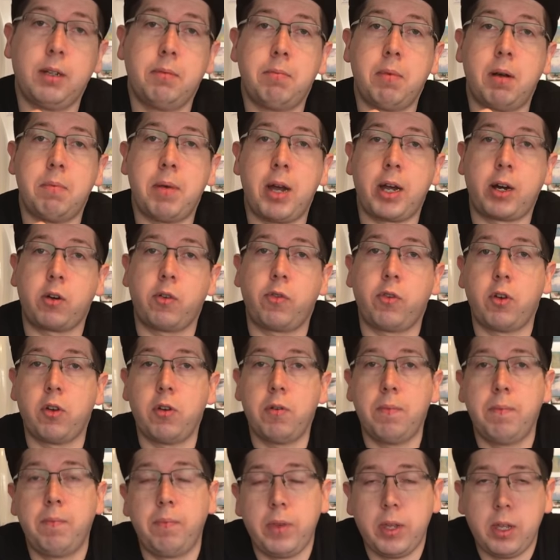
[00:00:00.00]
my
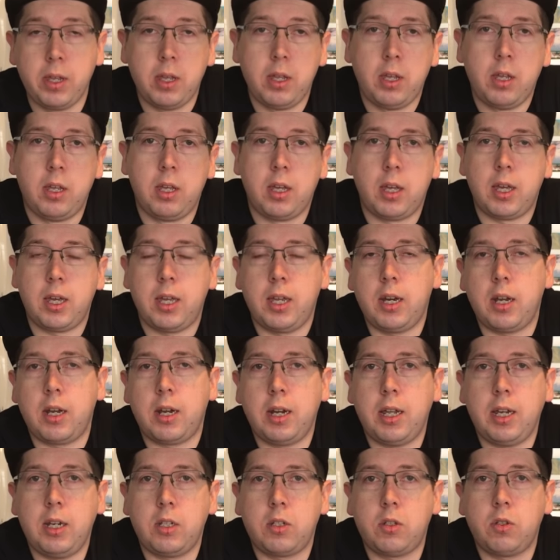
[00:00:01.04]
microphone, and I
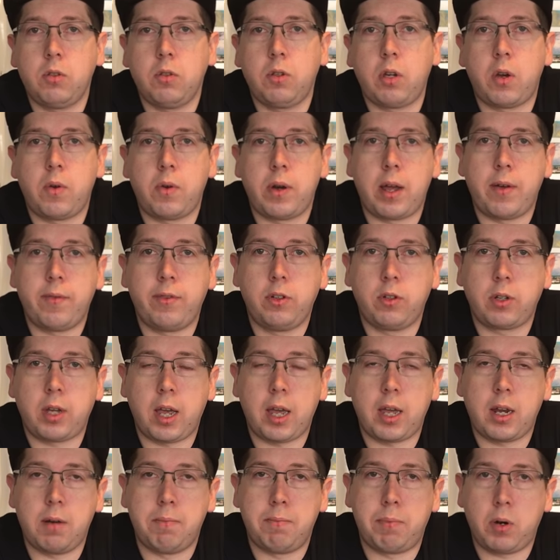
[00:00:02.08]
need to go and have a look
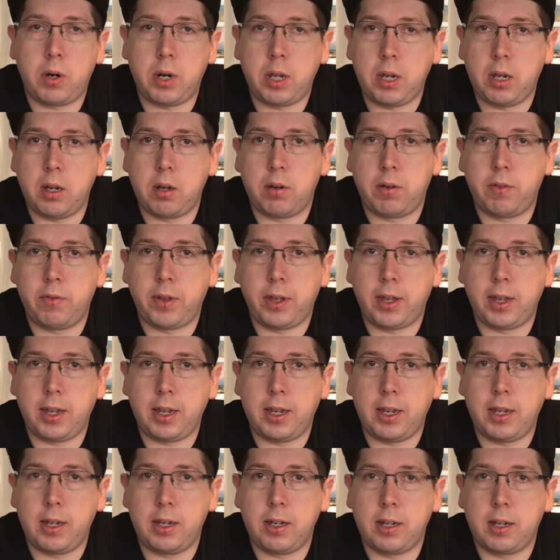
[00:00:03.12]
at a body of
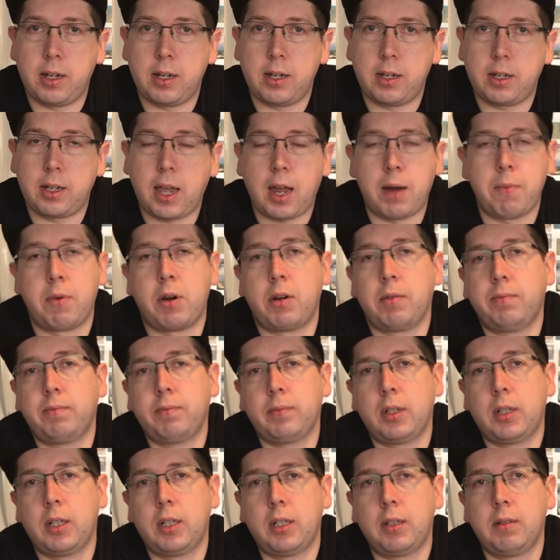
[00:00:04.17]
a camera
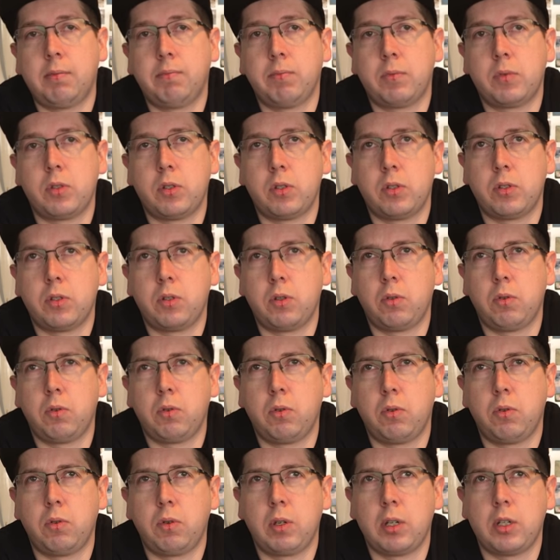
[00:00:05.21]

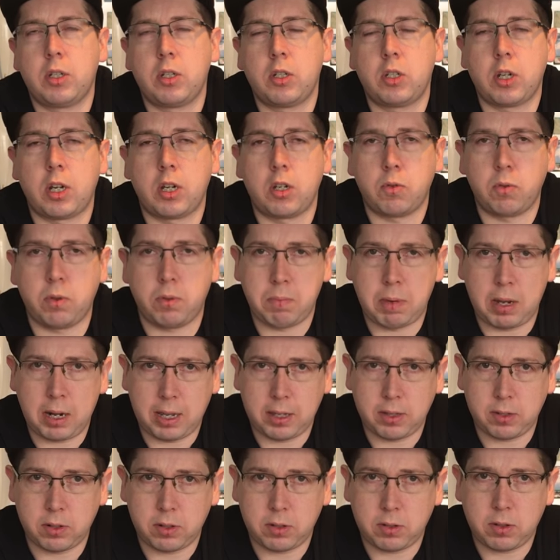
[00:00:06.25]
to interchange with my
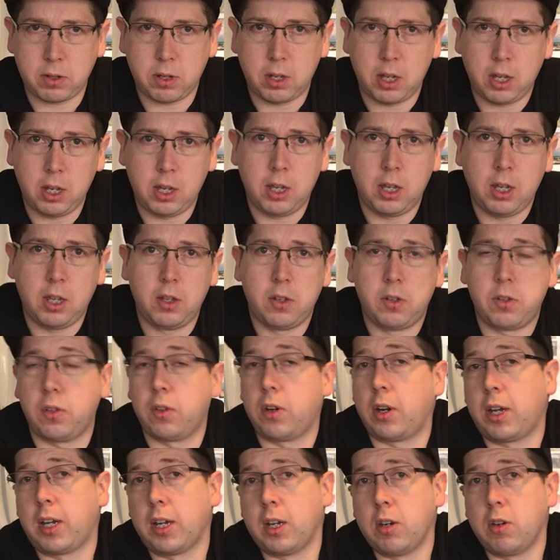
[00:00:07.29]
lenses so that
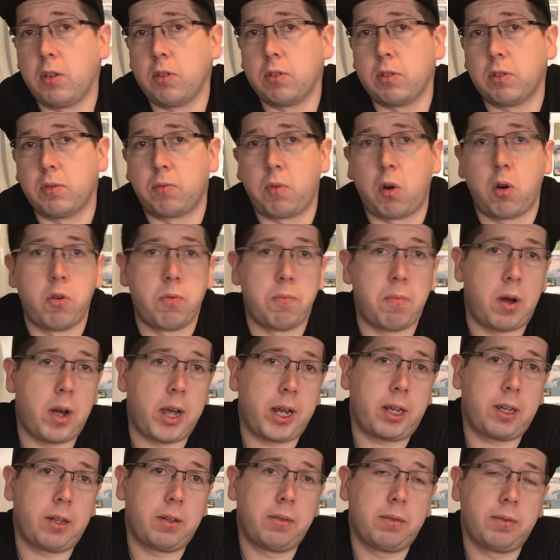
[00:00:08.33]
I can use a Rode
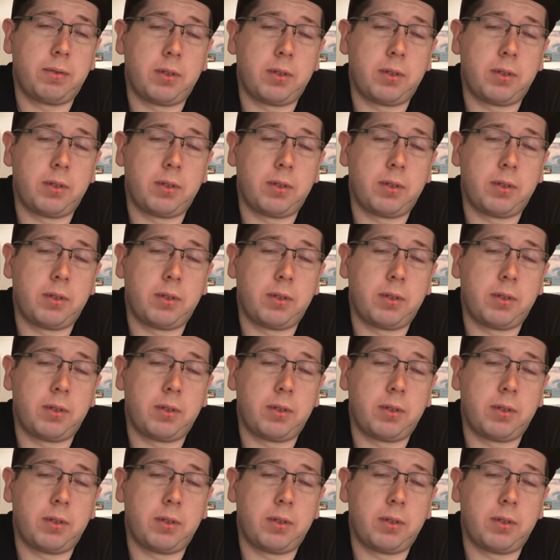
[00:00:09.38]
mic